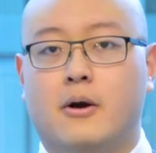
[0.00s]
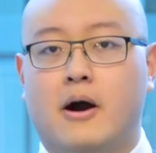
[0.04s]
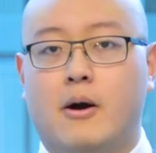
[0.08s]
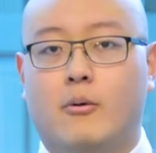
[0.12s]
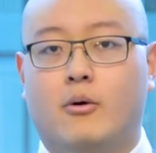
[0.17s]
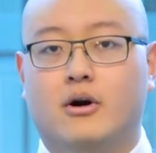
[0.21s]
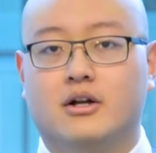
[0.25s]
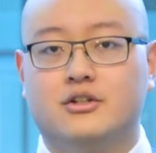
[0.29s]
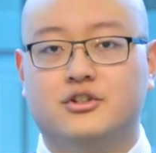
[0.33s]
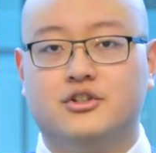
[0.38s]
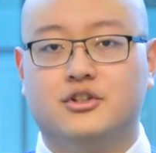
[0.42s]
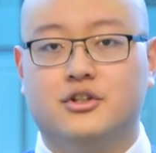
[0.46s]
I
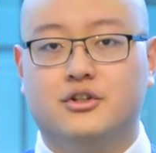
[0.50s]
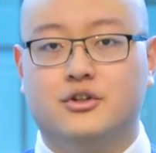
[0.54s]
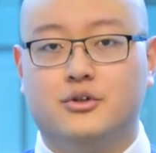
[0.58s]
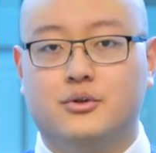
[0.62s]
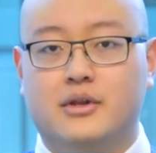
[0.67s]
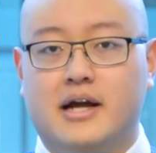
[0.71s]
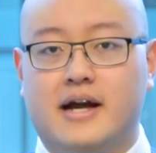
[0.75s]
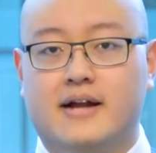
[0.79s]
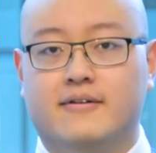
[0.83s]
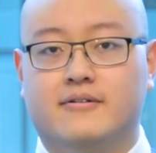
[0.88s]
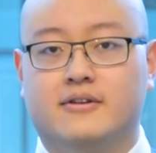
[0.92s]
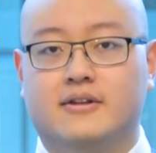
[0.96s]
want you to do
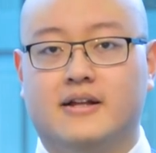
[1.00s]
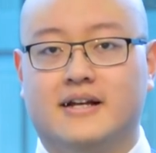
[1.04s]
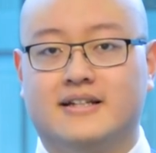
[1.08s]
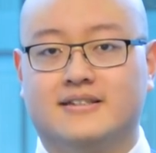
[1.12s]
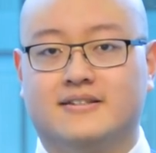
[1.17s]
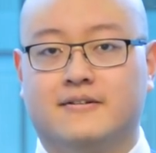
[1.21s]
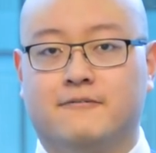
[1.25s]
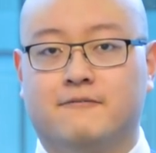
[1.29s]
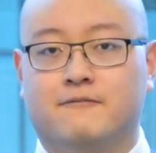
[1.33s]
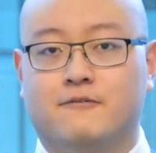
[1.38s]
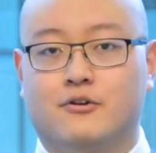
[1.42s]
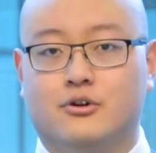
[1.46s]
that as
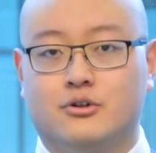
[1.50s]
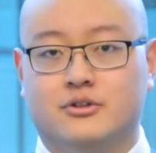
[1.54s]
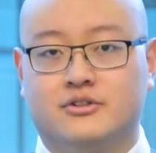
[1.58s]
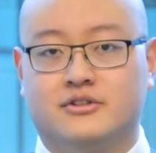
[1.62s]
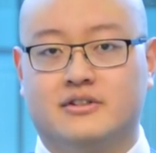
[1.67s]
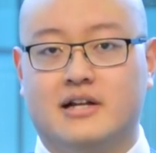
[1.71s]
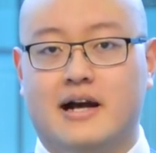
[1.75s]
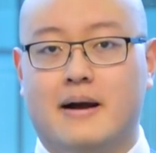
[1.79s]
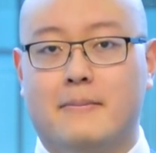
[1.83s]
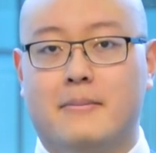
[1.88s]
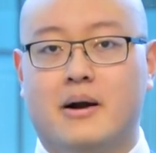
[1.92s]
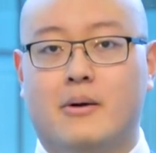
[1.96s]
the first step.